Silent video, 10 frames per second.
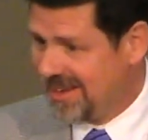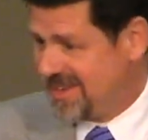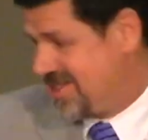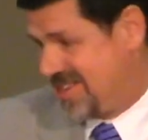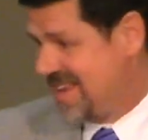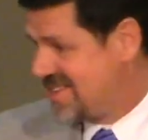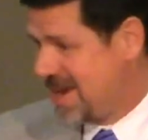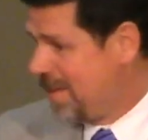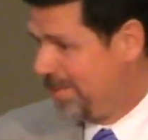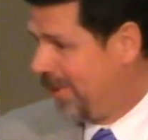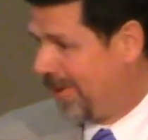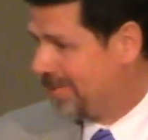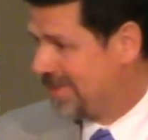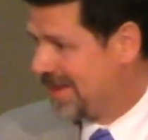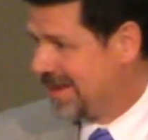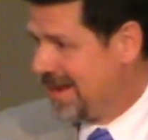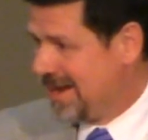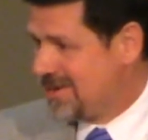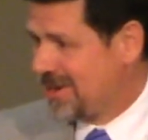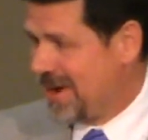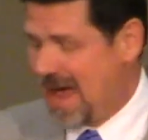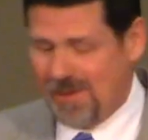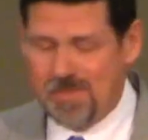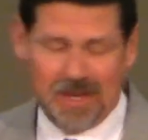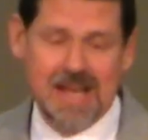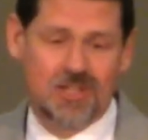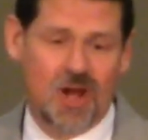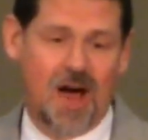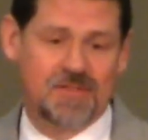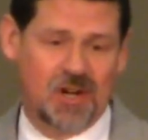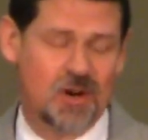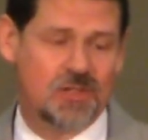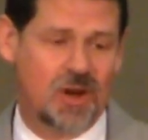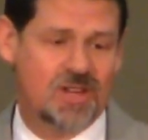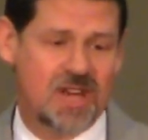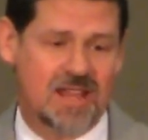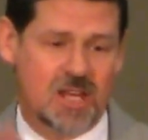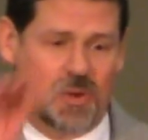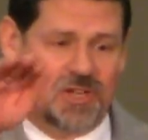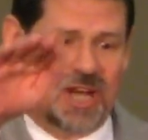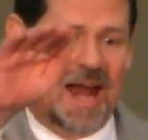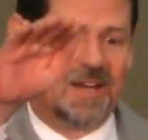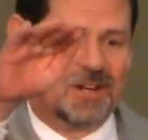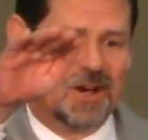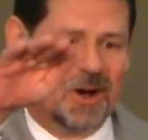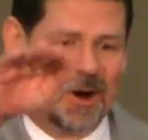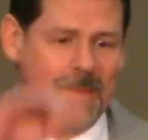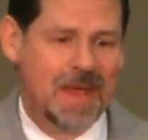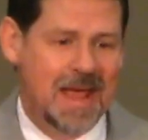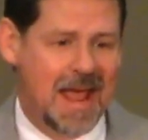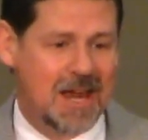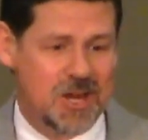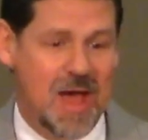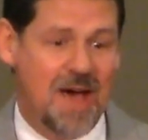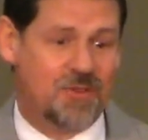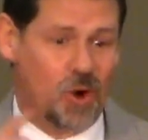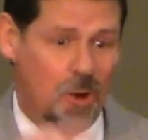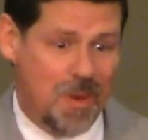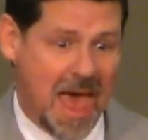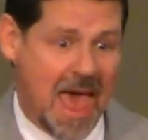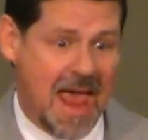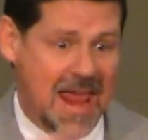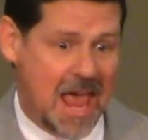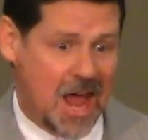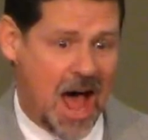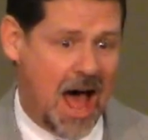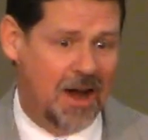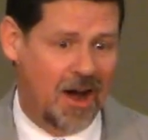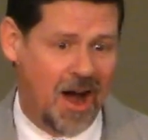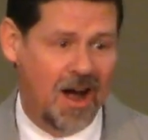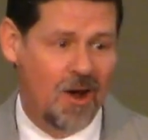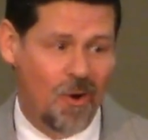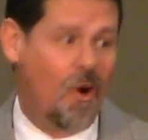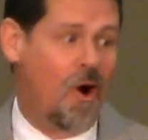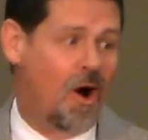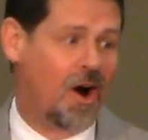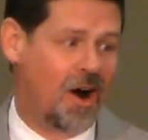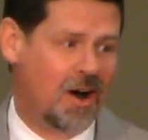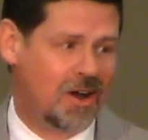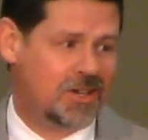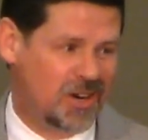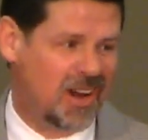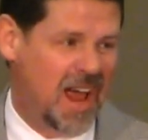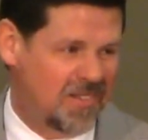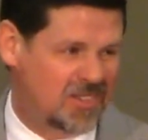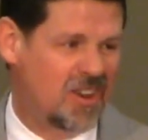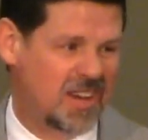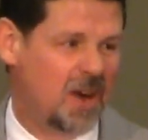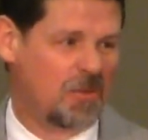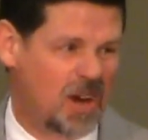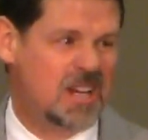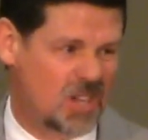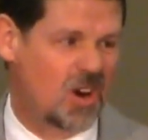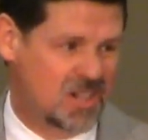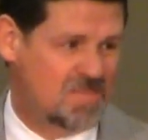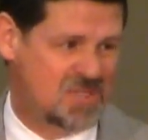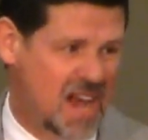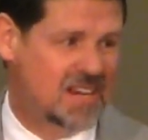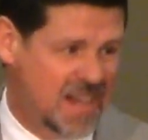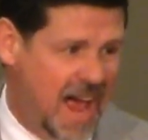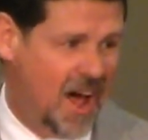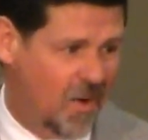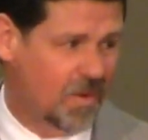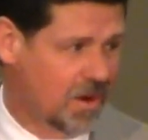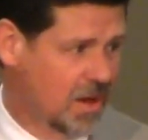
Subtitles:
It's just that simple. You're going to have a police officer who's going to say, this is what you got to do, and you have to obey and honor, or your life's going to get really turned upside down.